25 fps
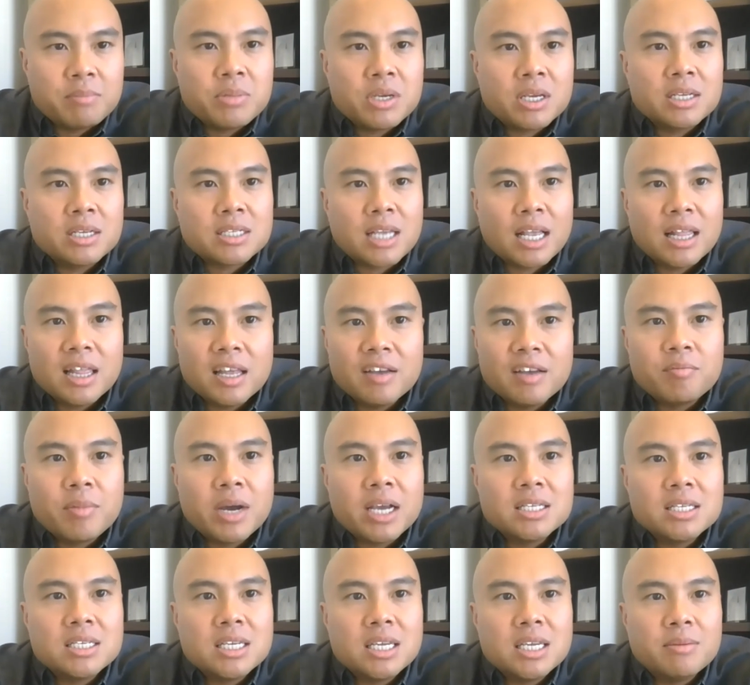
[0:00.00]
because I love
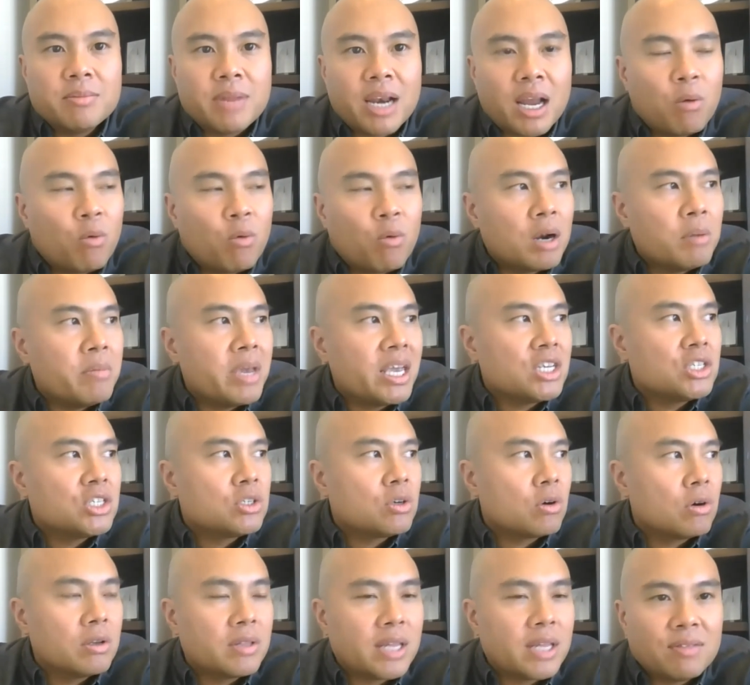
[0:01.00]
my team and I want to make
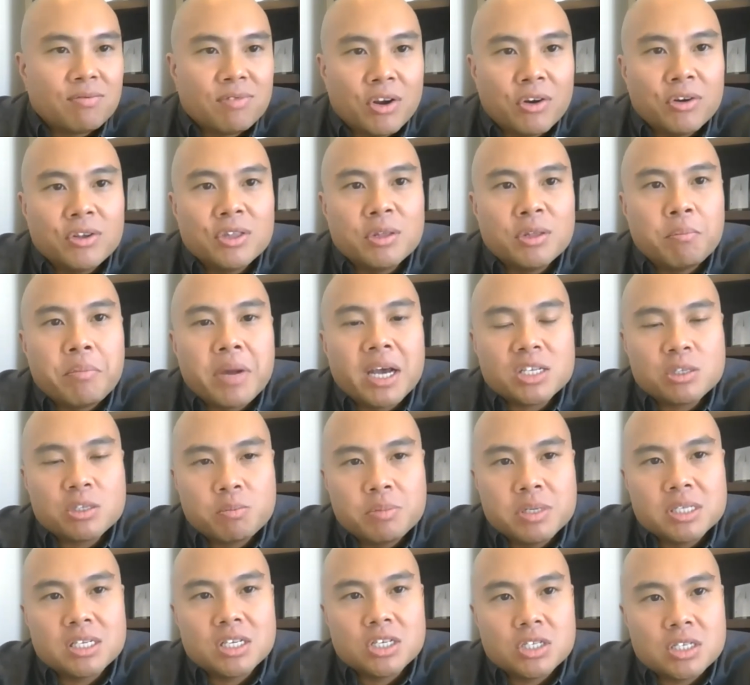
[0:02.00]
sure that they're in the best
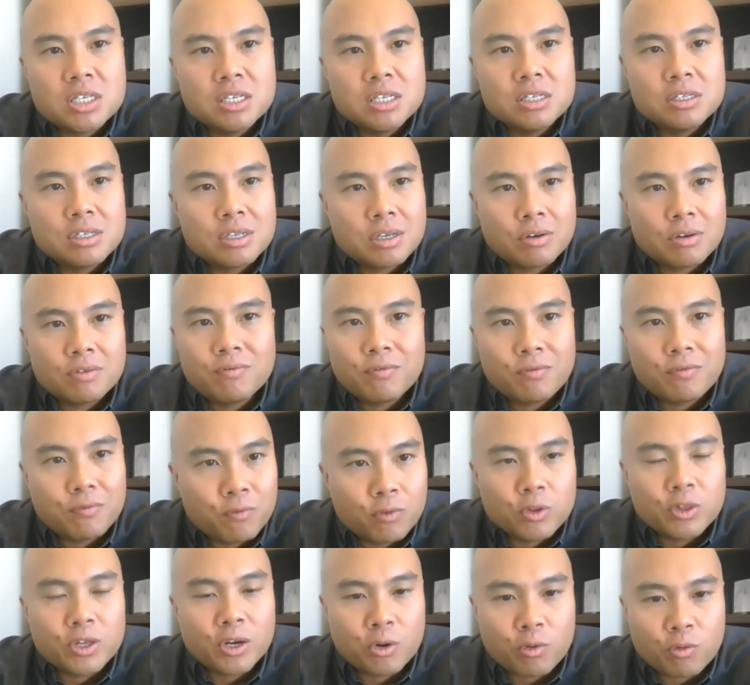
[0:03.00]
position
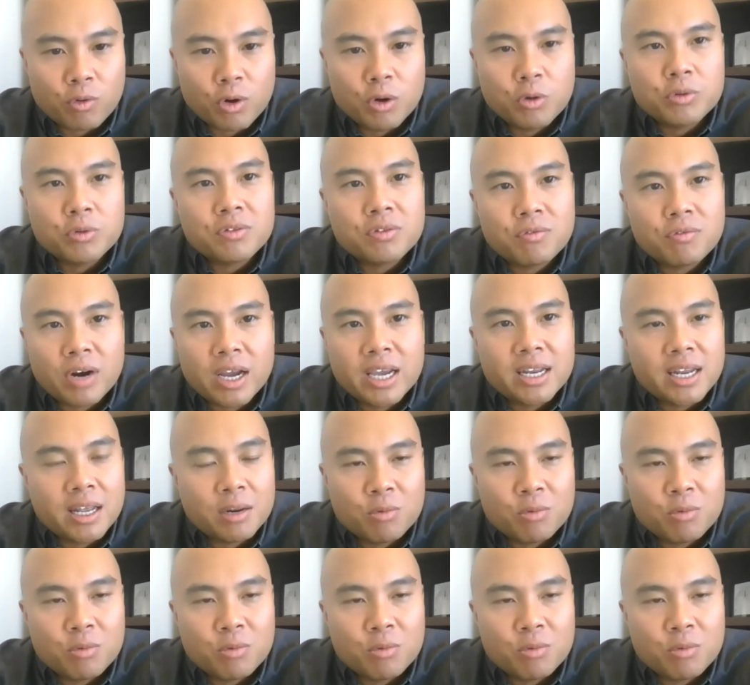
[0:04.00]
for their growth, right?